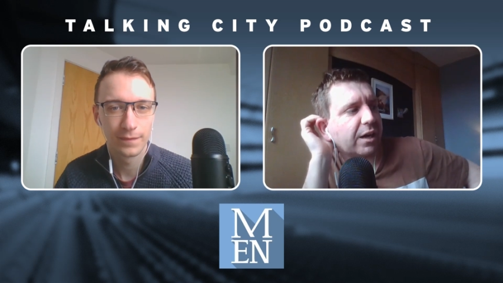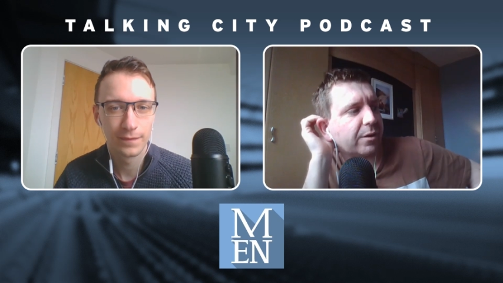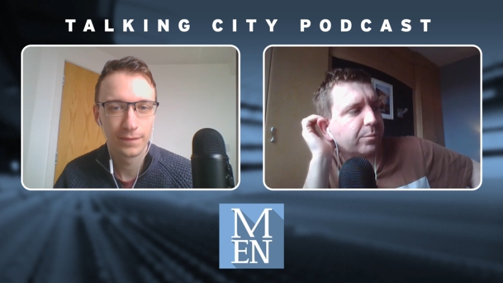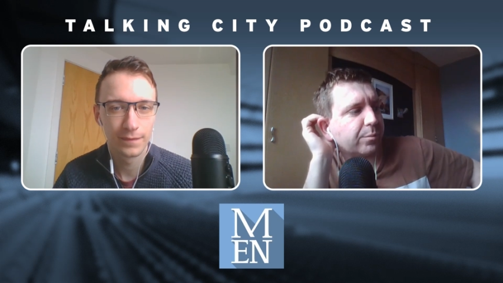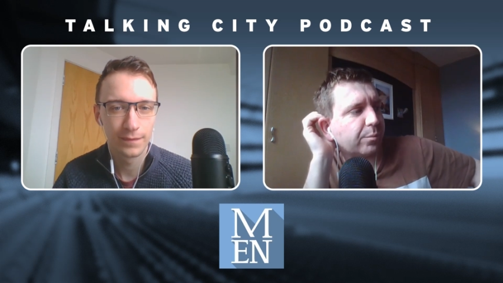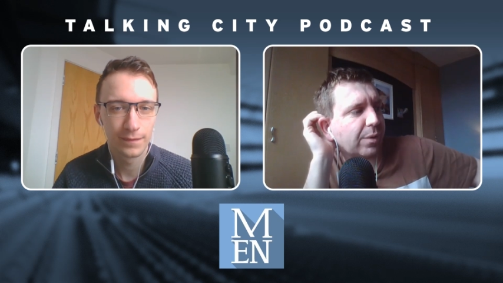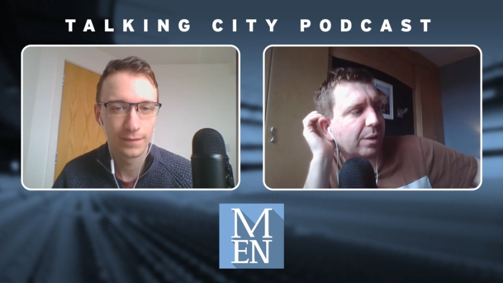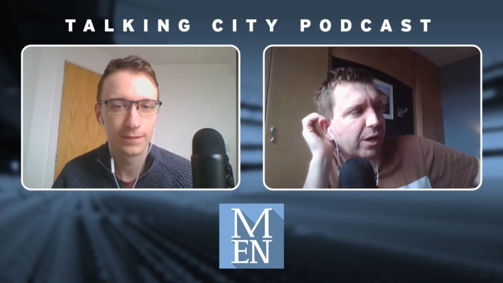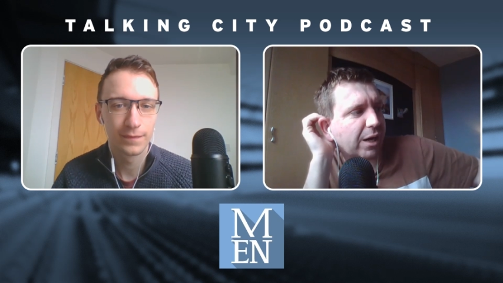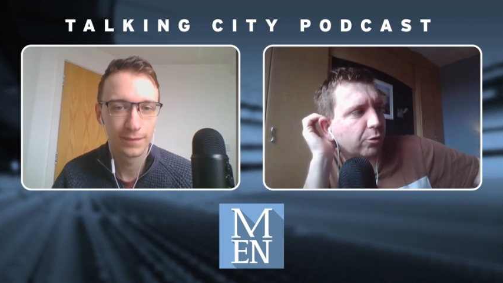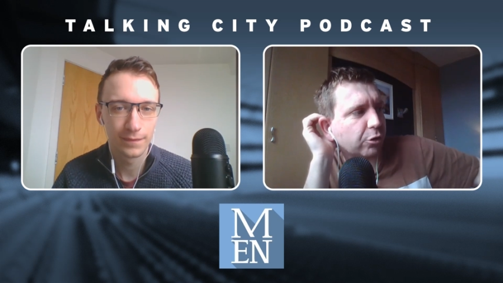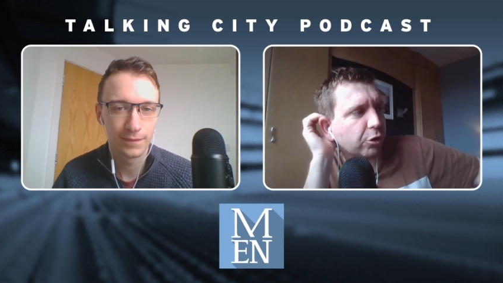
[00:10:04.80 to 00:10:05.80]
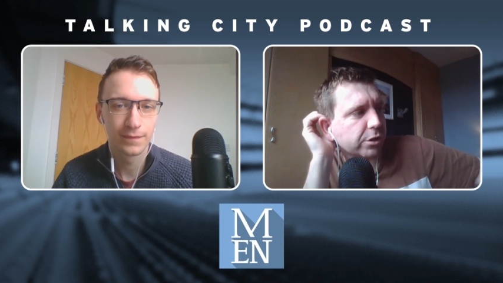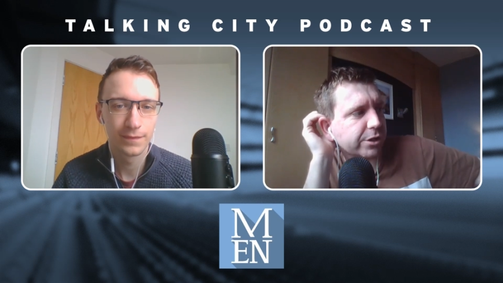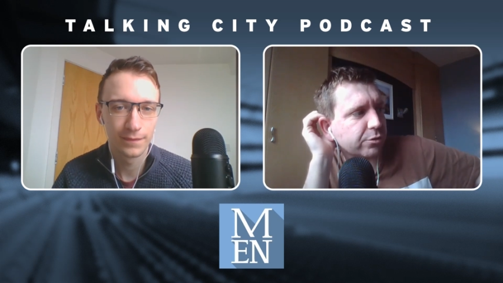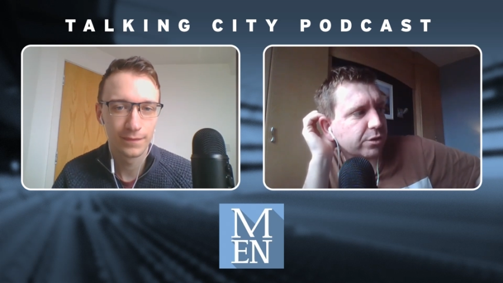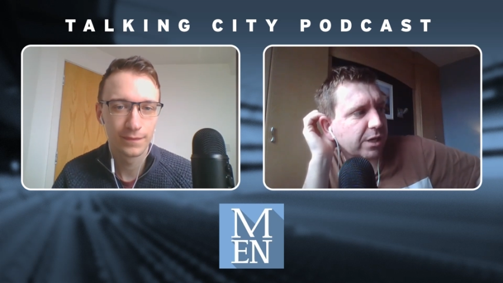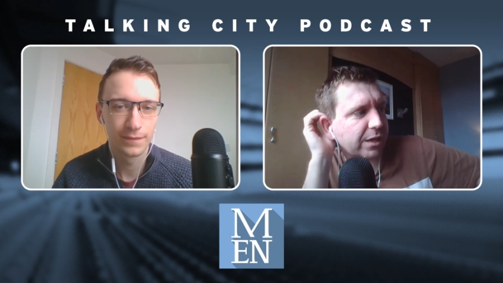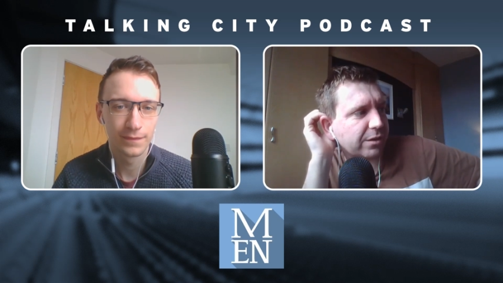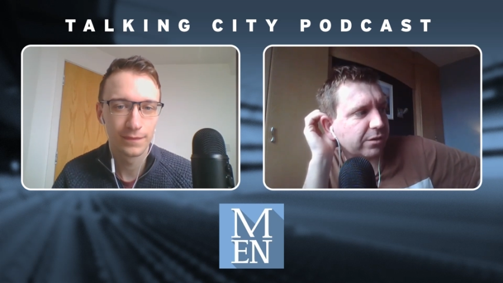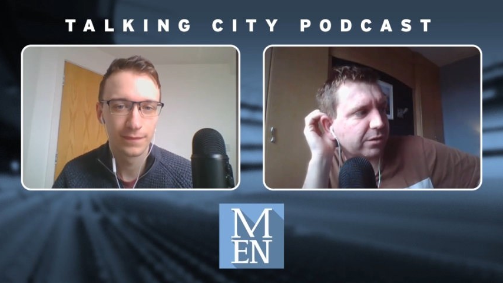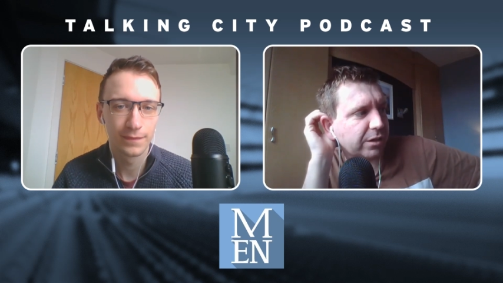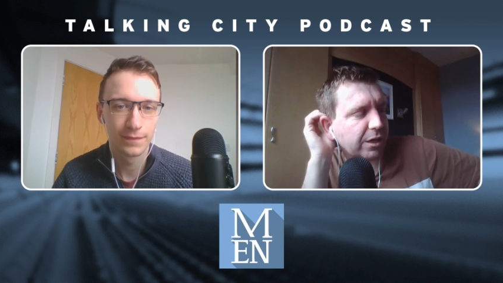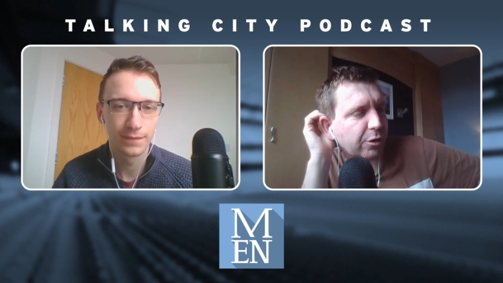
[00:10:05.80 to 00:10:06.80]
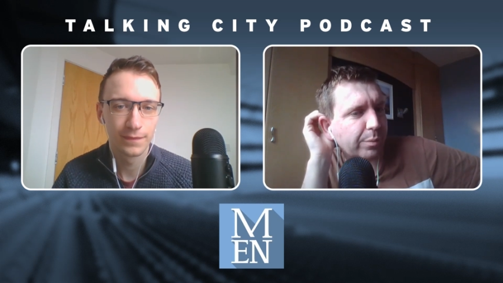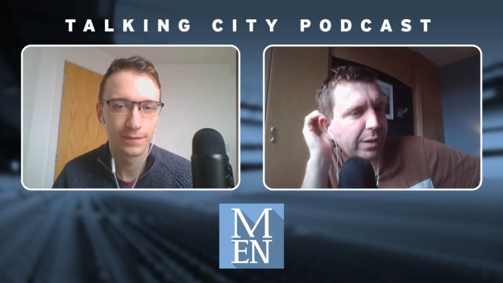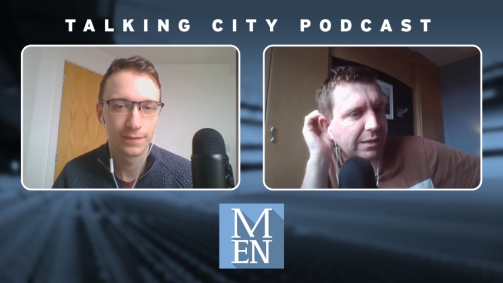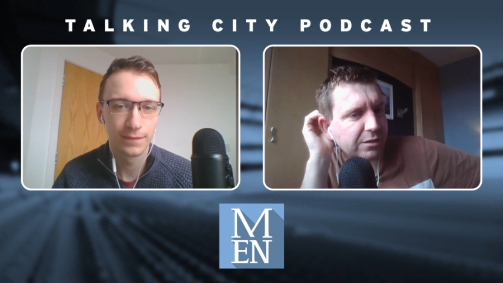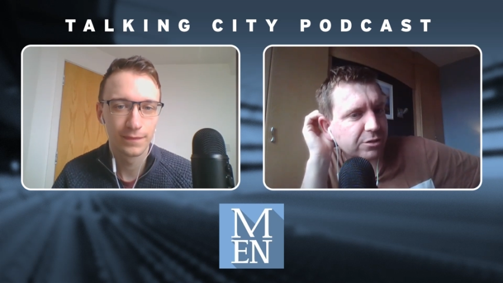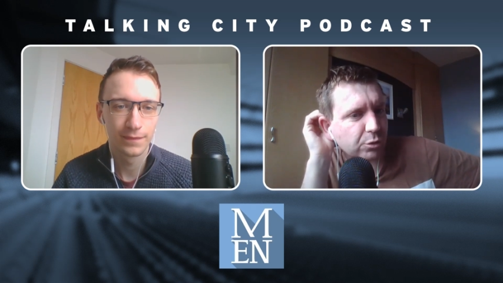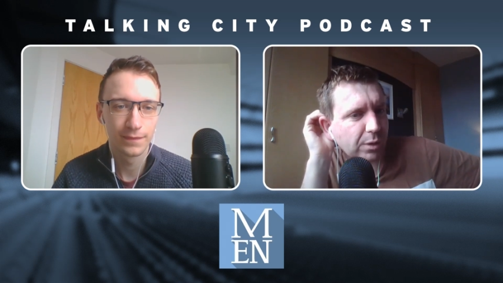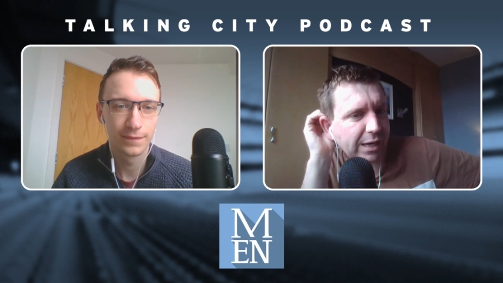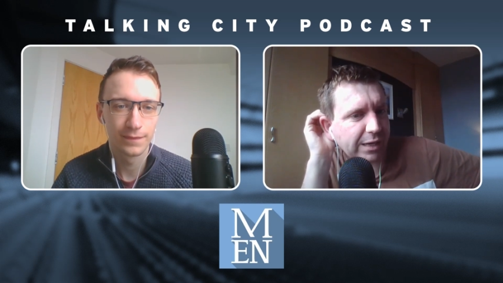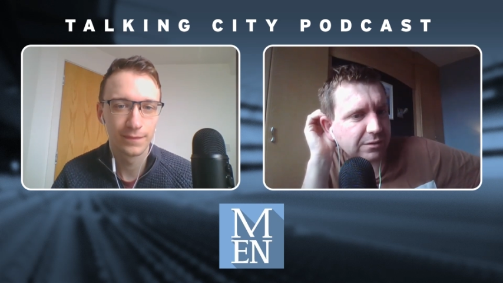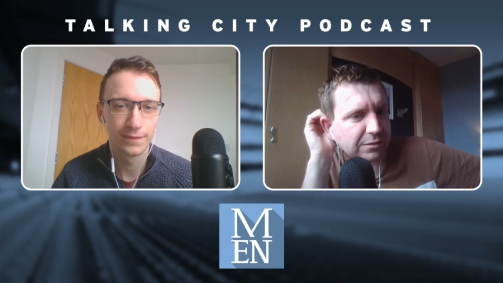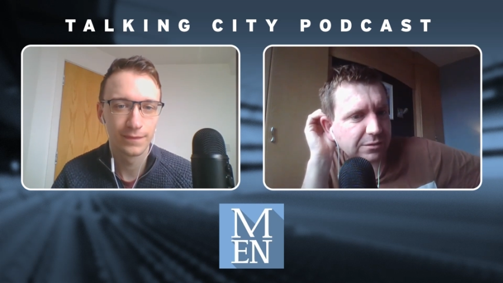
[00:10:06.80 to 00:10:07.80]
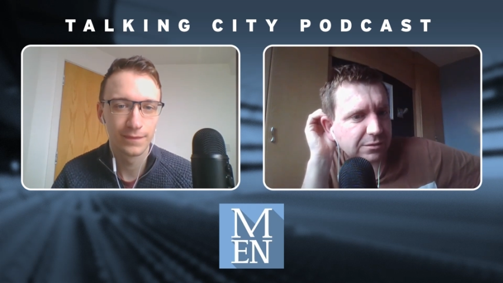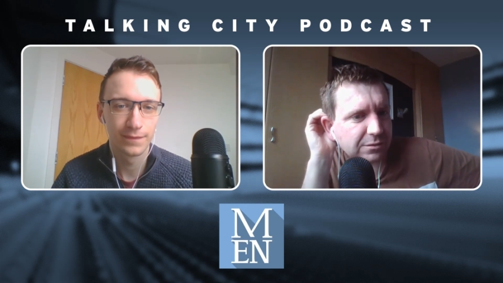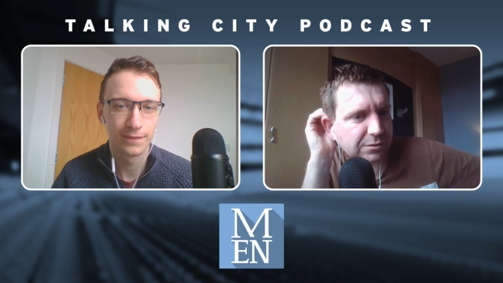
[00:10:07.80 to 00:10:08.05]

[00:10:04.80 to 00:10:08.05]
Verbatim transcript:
Speaker 1: Um, but I would also say that you know Palace away,